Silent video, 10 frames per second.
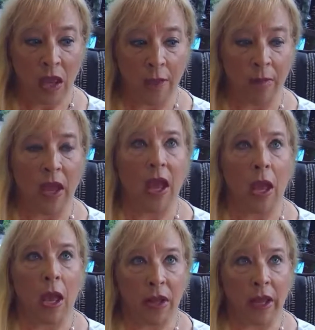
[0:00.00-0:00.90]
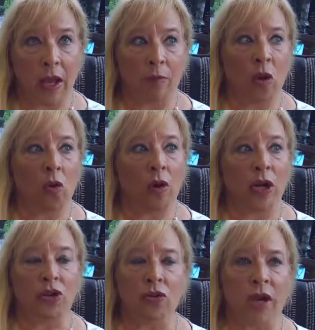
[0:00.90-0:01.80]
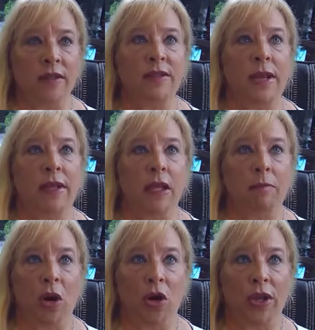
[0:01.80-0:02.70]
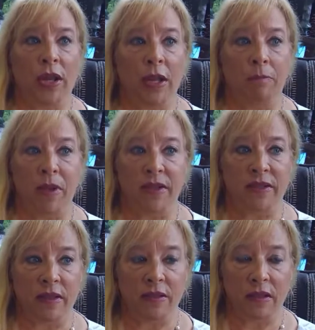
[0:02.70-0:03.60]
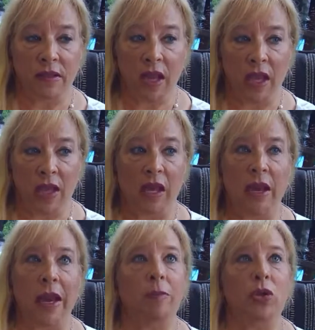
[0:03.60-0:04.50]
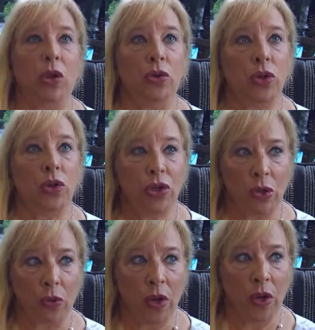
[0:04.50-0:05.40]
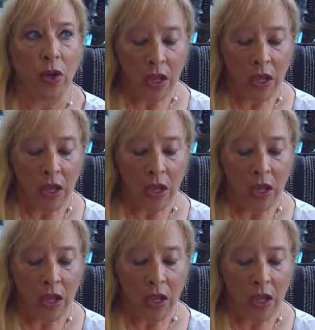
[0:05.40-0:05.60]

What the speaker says: MLM or a direct selling marketing business can enable you to do.